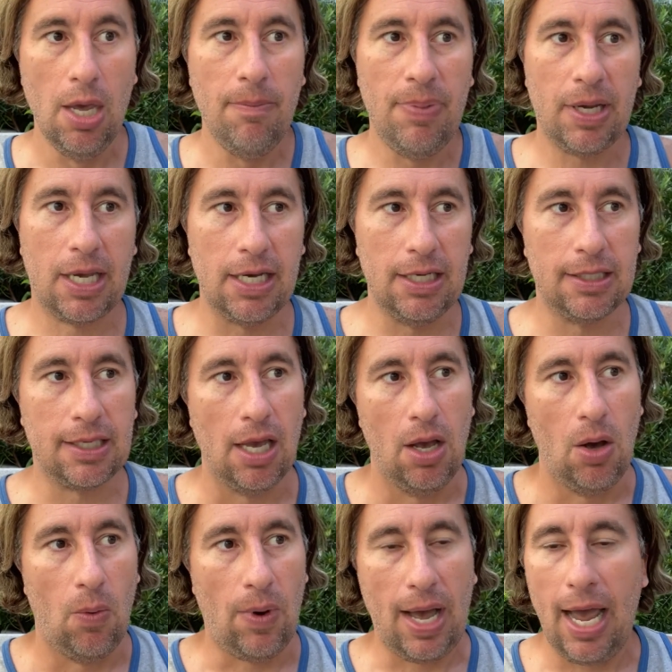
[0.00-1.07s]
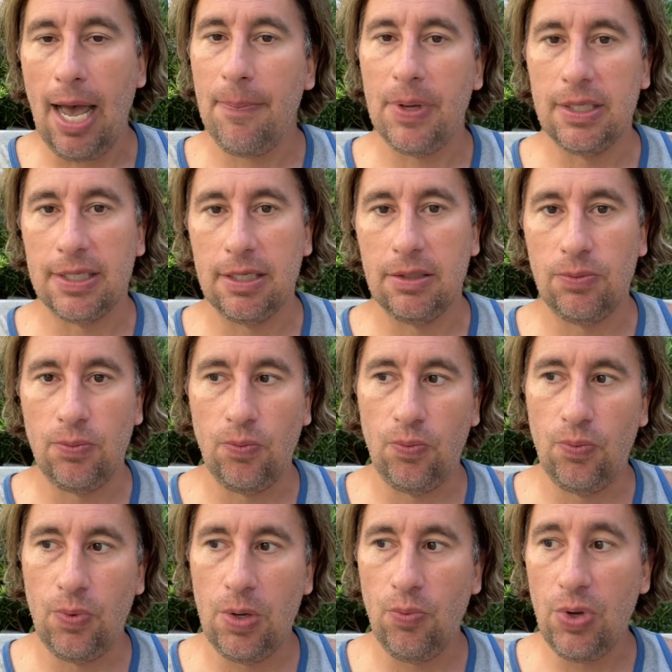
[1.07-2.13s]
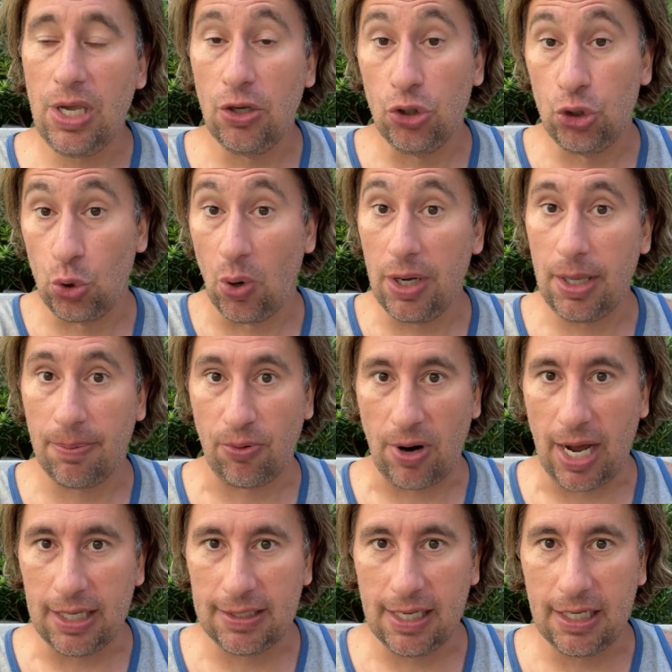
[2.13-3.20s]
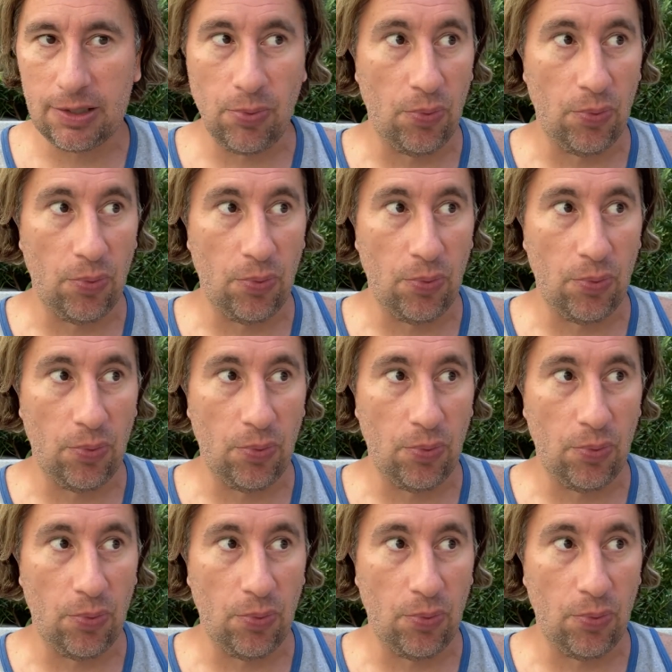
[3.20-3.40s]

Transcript: Because what happens is when we enjoy the process,